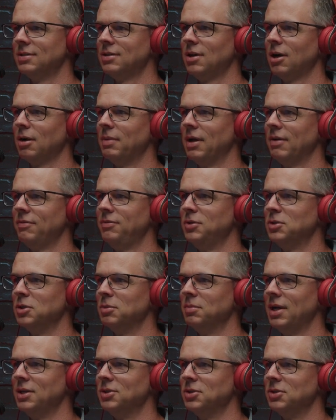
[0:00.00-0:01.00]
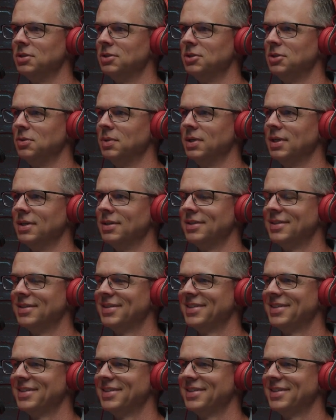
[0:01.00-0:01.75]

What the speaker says: talk about future majors that you win.